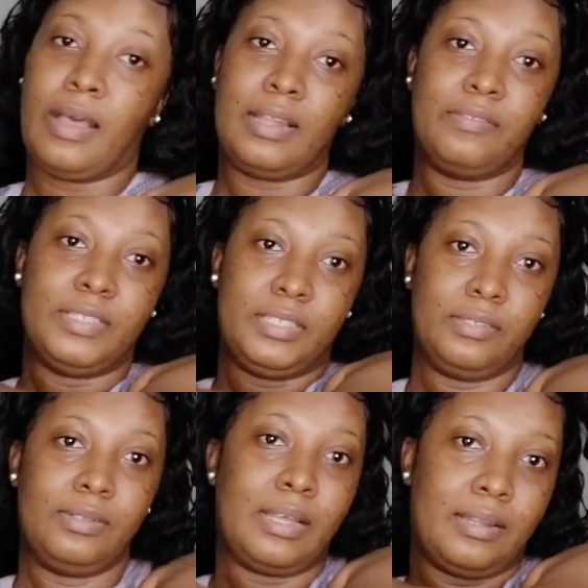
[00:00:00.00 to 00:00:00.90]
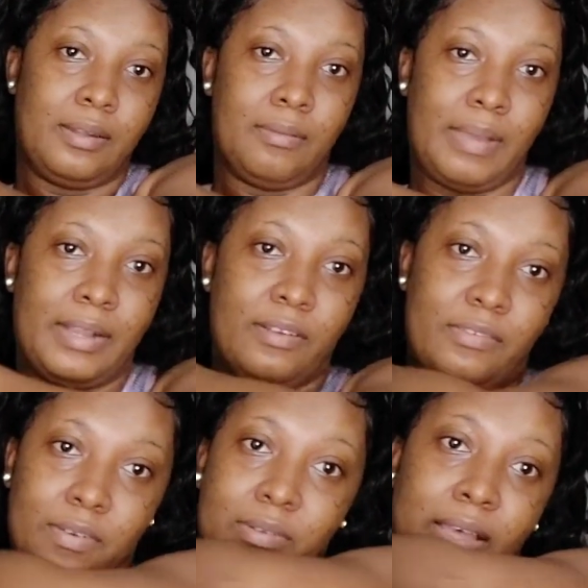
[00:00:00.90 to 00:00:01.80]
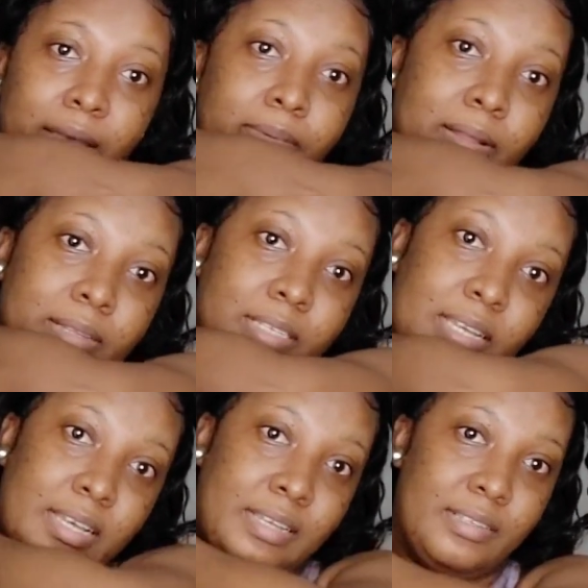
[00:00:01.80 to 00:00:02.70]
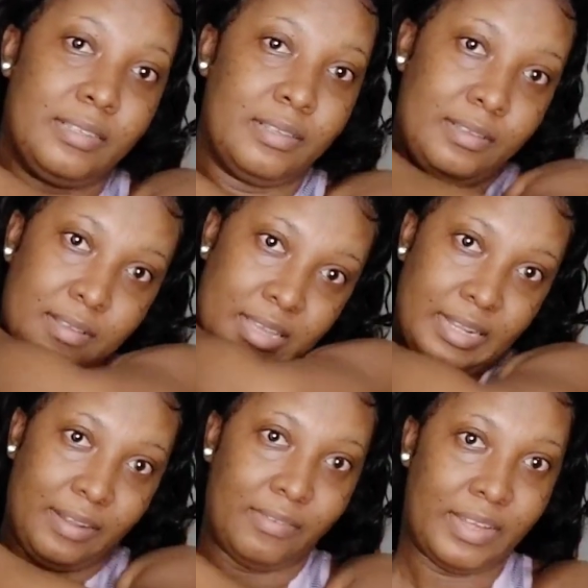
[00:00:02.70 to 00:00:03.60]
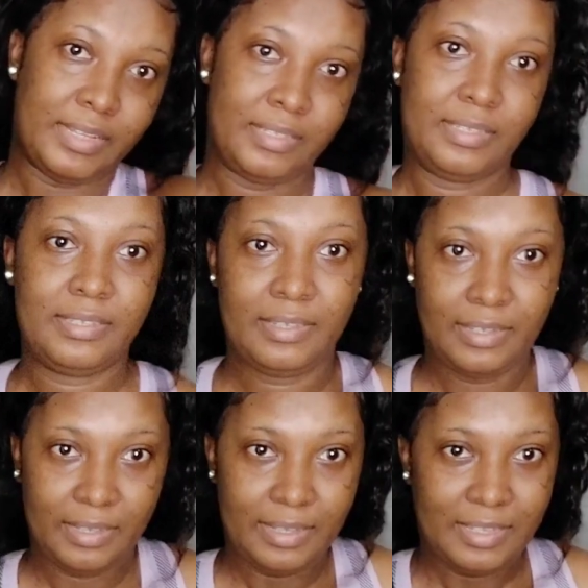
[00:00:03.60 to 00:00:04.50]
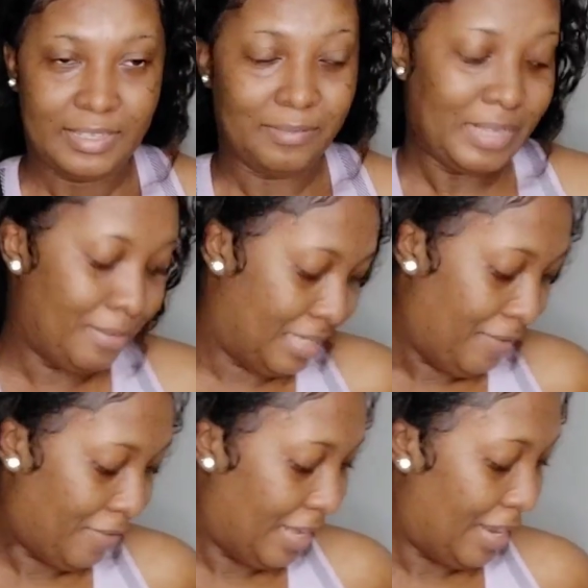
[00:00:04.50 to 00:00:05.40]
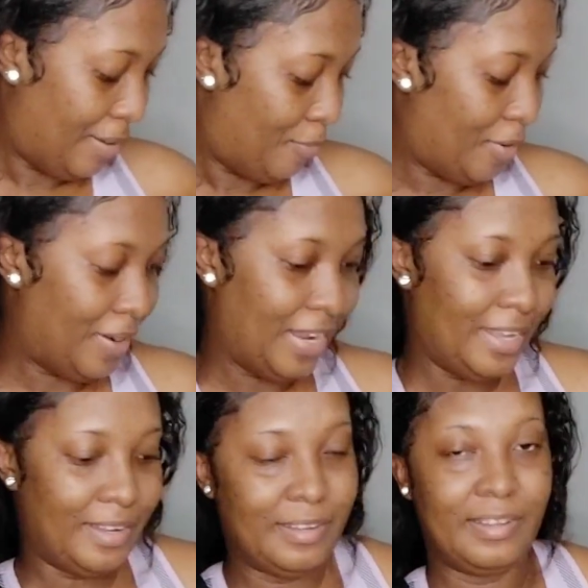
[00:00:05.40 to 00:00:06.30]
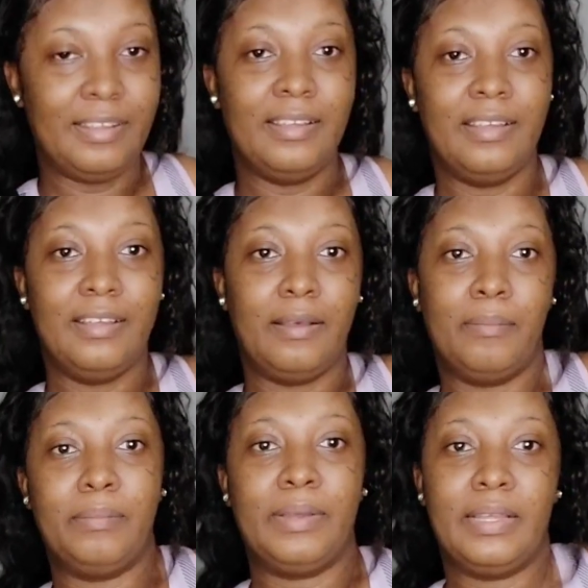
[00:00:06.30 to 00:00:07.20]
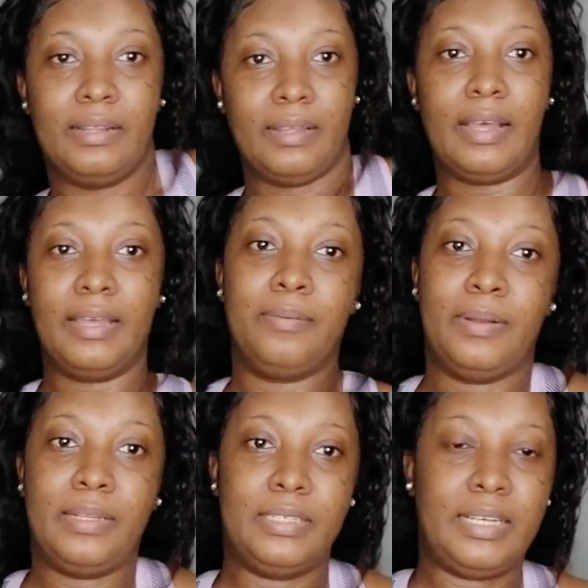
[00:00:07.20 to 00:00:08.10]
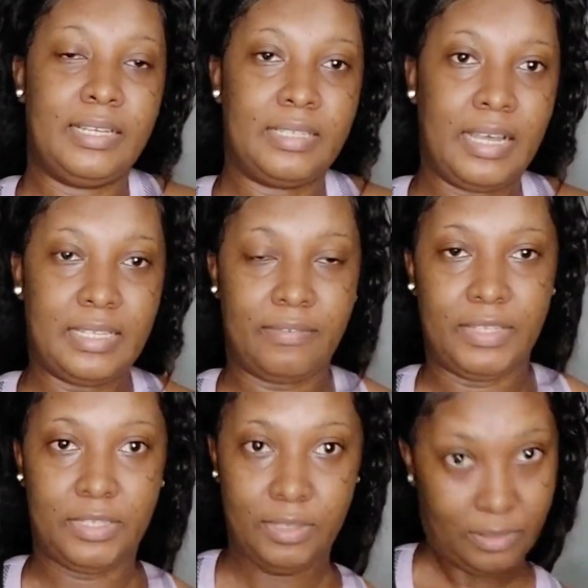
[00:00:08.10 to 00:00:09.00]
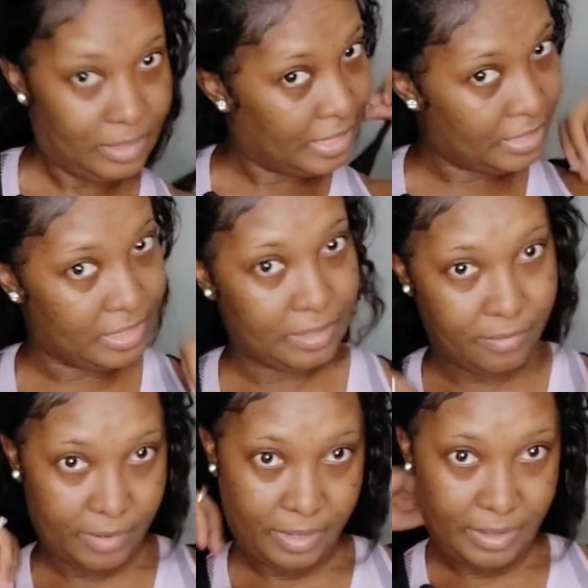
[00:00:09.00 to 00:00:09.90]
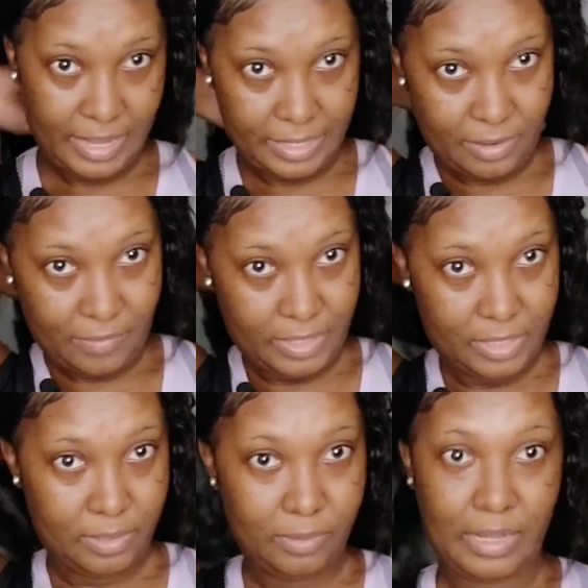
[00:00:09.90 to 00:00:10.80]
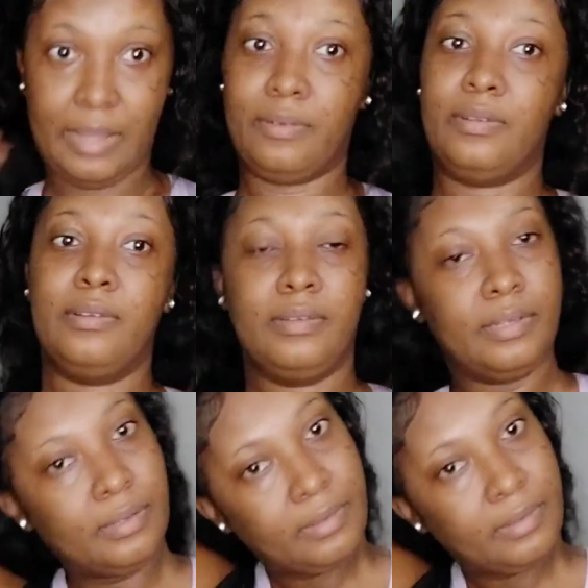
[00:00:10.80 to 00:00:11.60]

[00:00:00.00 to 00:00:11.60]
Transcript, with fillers: Y'all, if it's too loud on the microphone, I apologize in advance. Sometimes I forget I'm wearing it. But I apologize, guys, if it's too sensitive for you guys or if it's too loud.